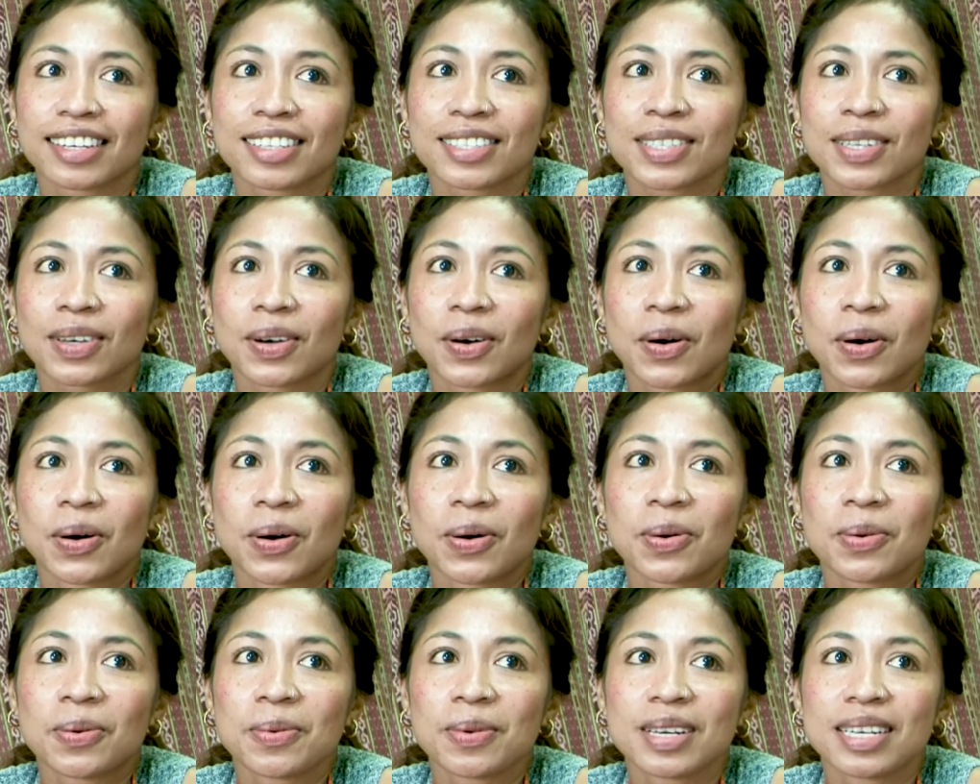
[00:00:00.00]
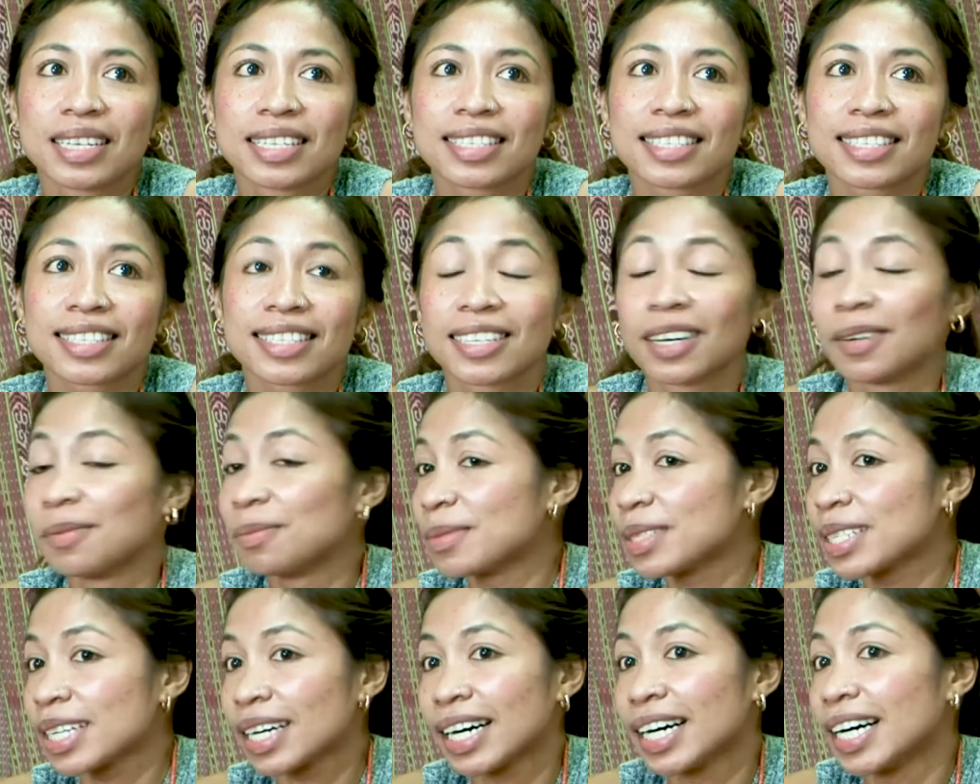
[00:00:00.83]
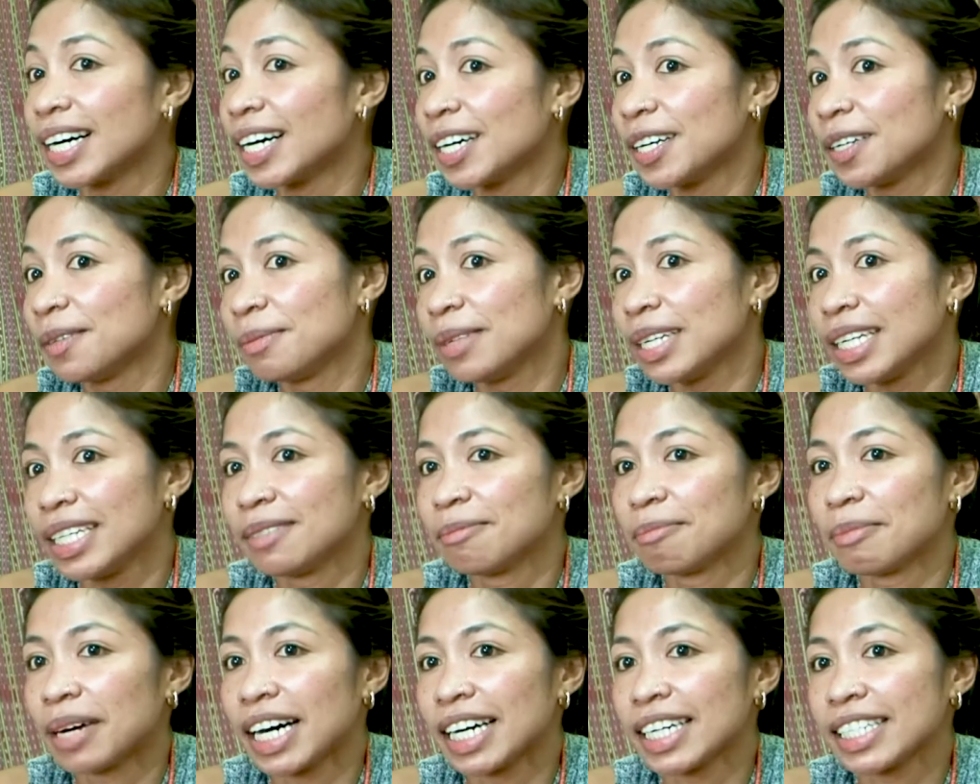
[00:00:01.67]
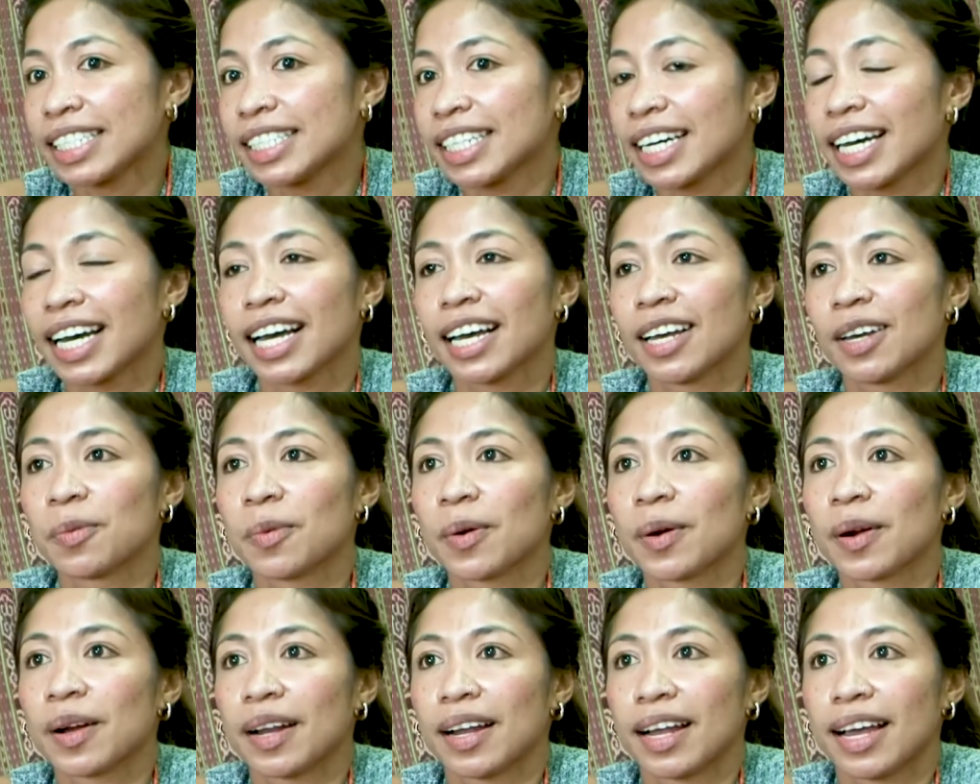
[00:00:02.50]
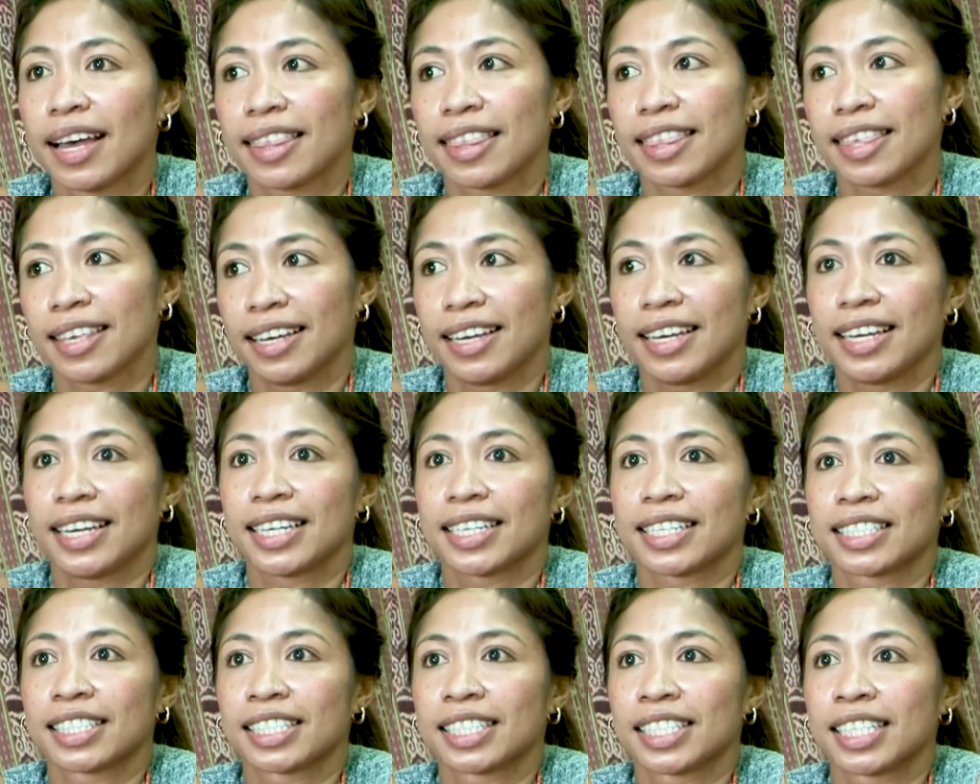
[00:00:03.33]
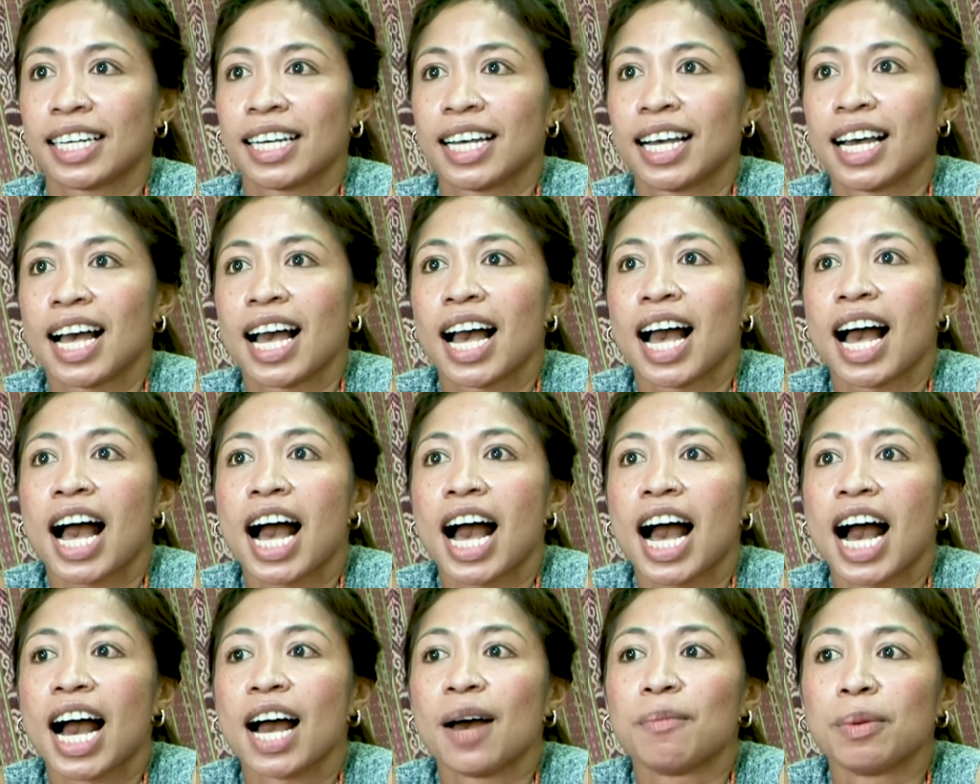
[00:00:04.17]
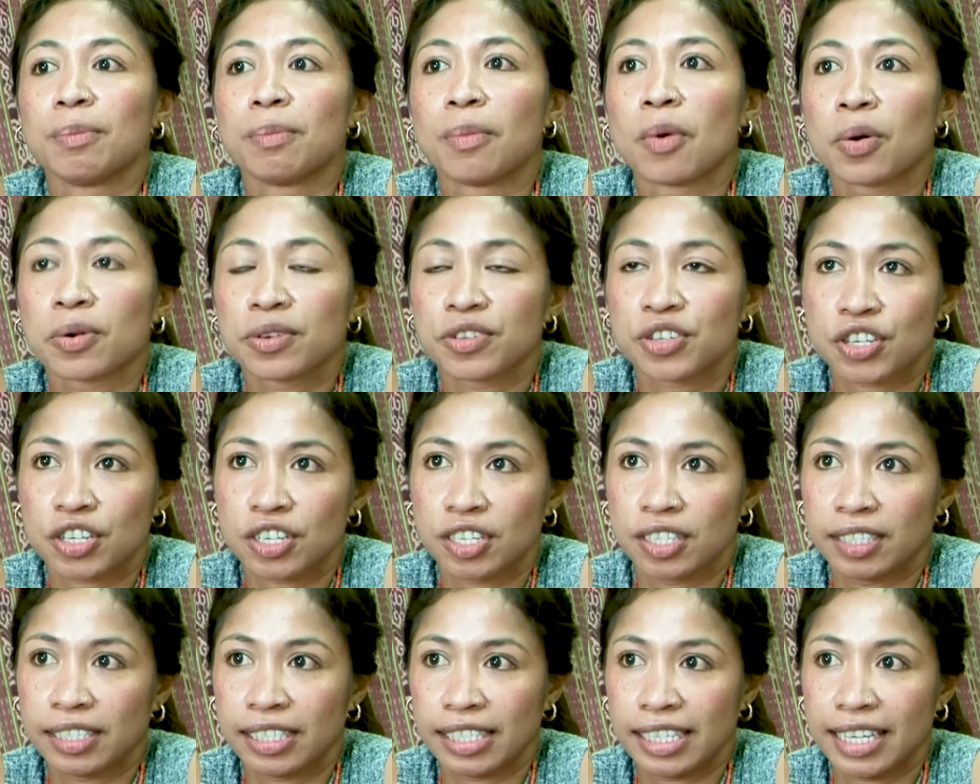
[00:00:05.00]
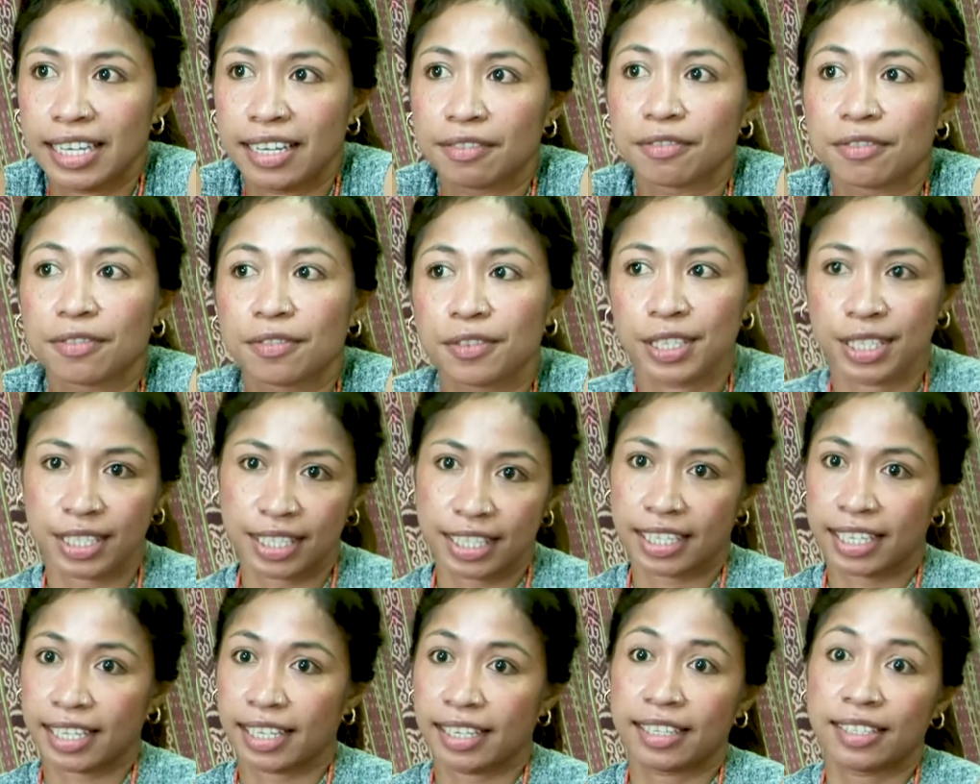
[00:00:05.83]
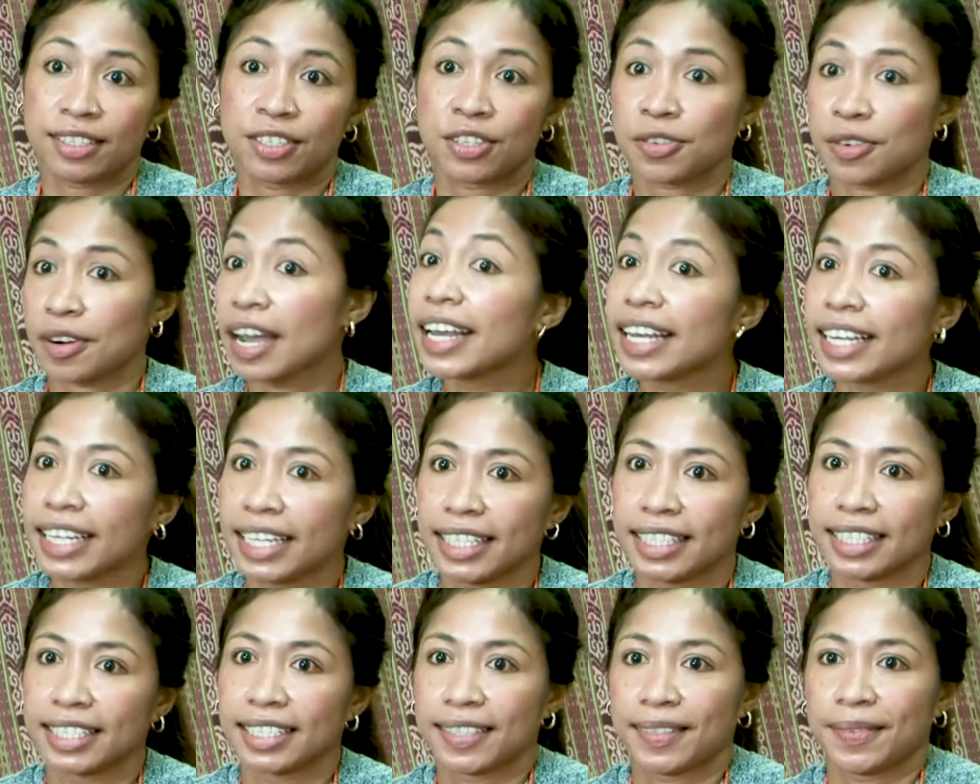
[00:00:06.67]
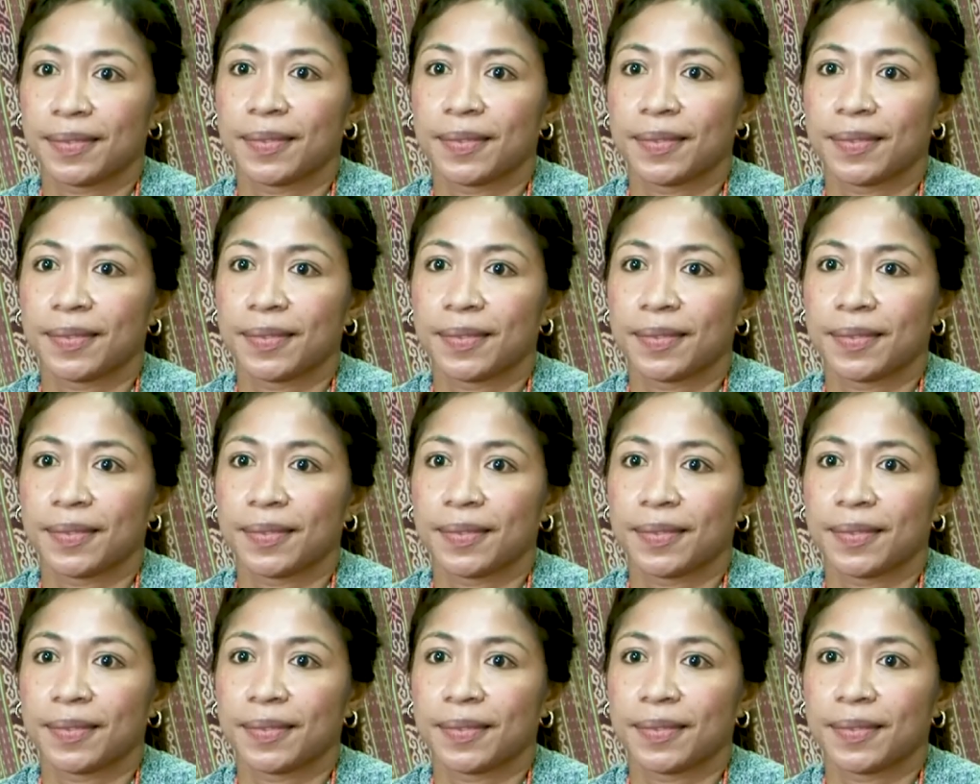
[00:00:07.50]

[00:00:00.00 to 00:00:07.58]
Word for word: is always some time in my day where I think I'm emotionally and physically drained